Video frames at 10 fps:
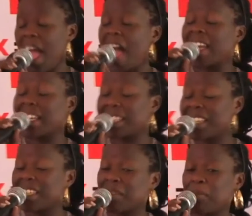And I
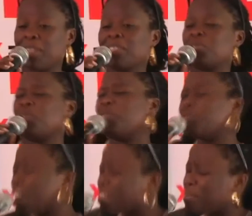sent emails to
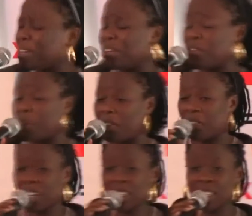very many of my
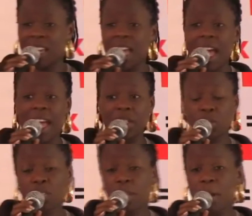friends and
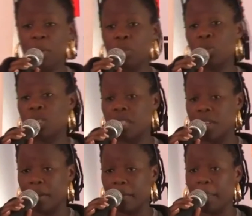told them I want to
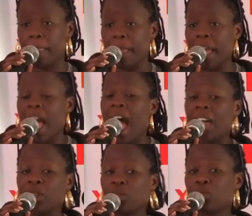sing. I
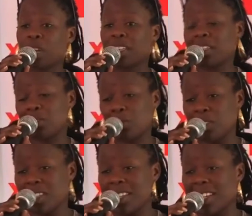used to write the
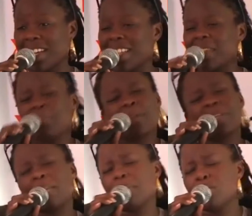songs. Sometimes
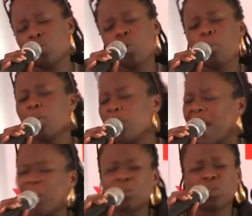I'd be so broke,
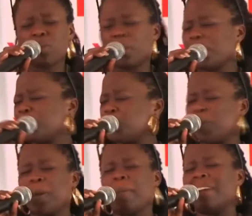I would not be able to
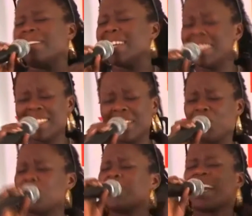pay my rent and
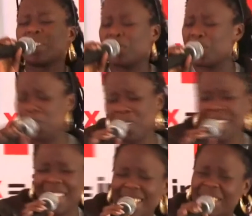those kind of
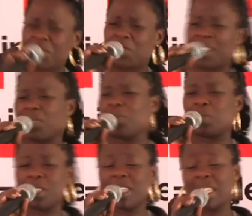stories that associate with
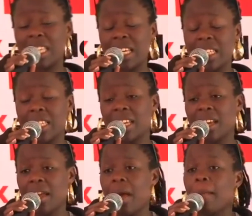all these things.
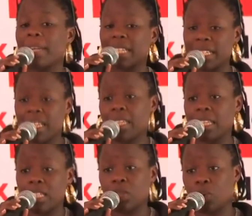But I said,
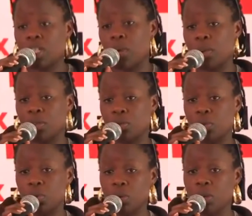this is what I want to do.